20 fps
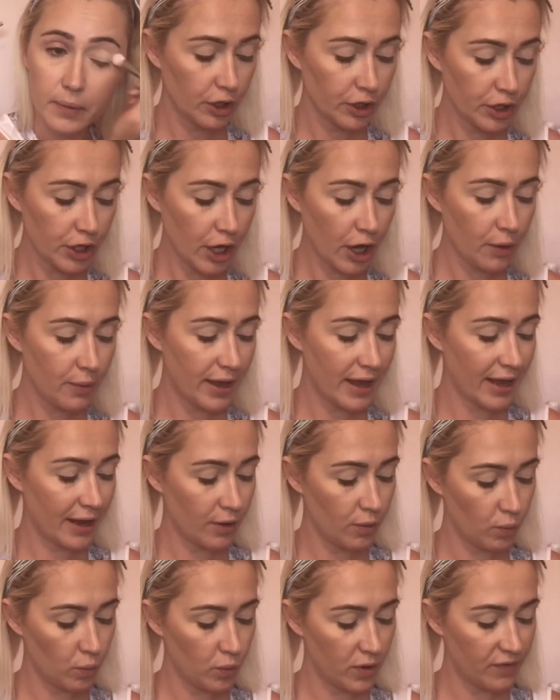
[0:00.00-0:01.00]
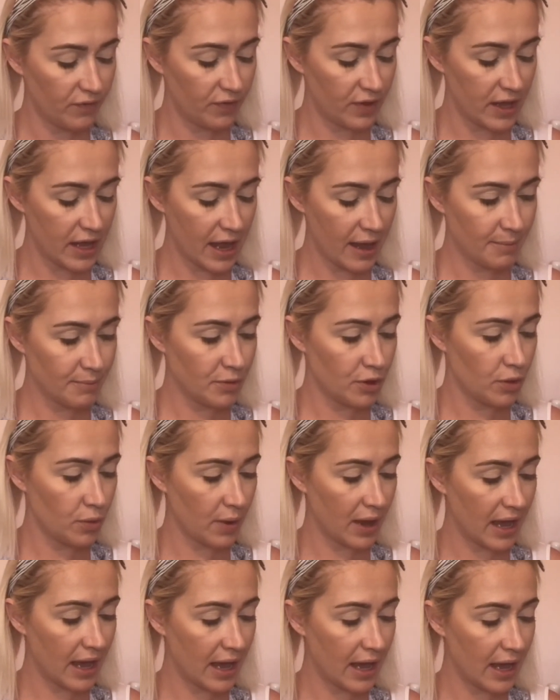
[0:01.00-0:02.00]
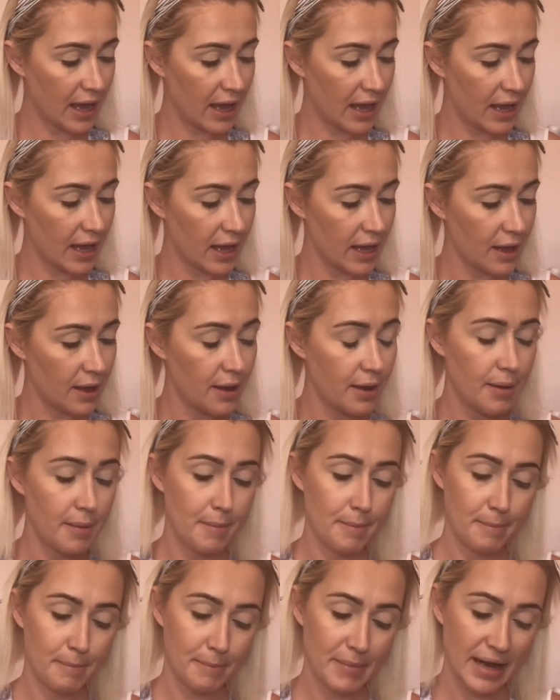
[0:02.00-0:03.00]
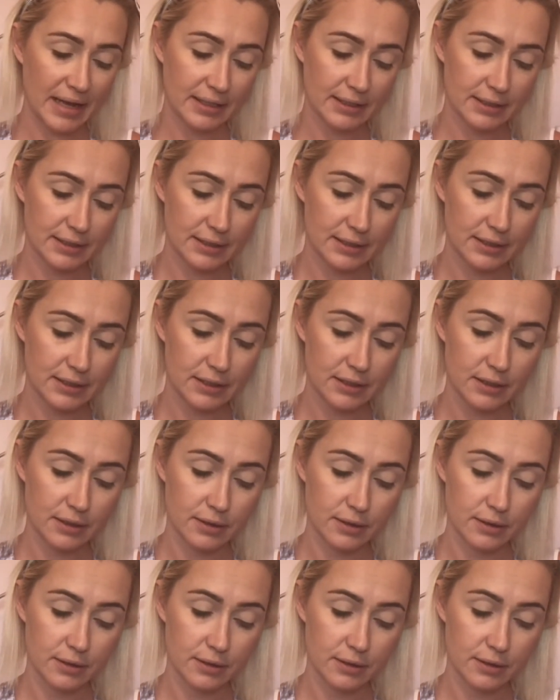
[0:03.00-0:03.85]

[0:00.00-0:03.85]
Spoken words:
I'm going to go in with the MUA Matte